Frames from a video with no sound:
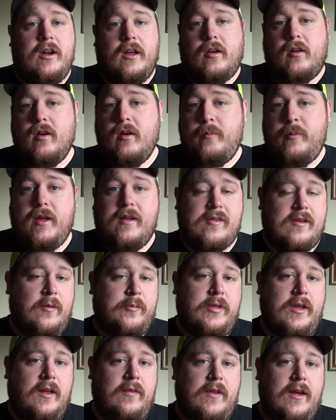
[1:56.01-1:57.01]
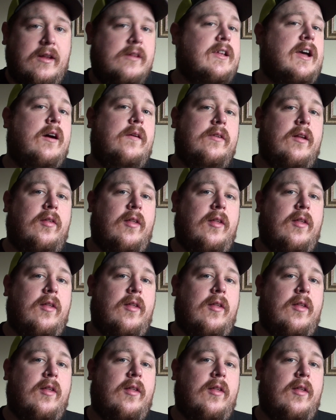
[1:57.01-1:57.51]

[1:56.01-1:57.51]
It could be something that down the